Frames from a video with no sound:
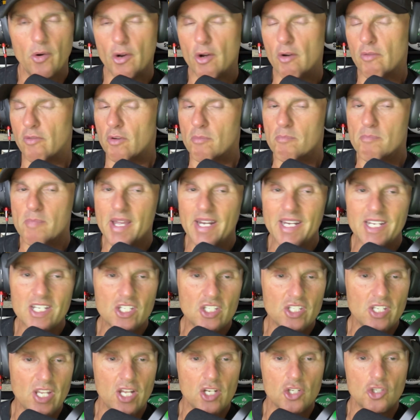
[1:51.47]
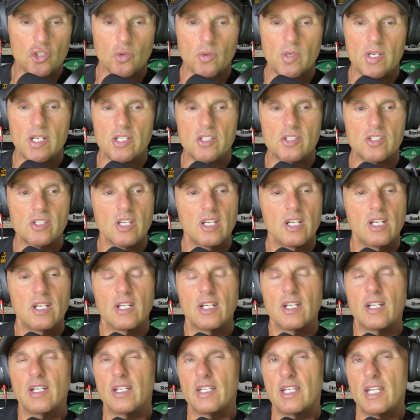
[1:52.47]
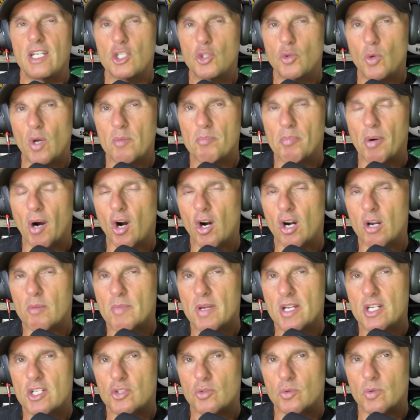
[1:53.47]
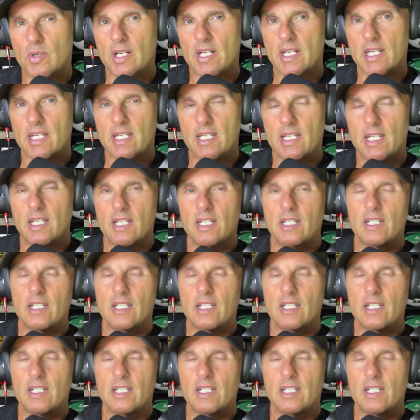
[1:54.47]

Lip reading: over many centuries into a parliamentary